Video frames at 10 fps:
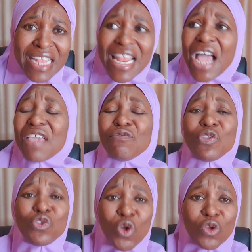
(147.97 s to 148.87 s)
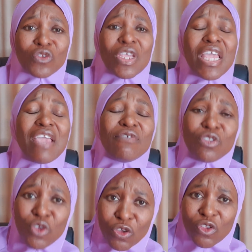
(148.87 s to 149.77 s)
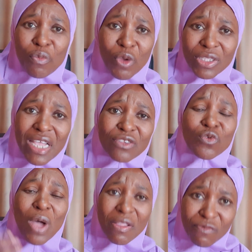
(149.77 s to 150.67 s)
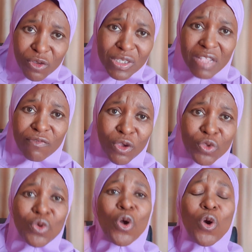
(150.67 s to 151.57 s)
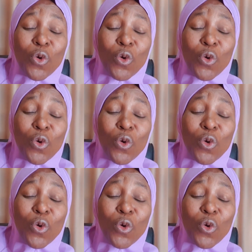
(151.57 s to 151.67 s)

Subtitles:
Now, even your supporters who had voted for you,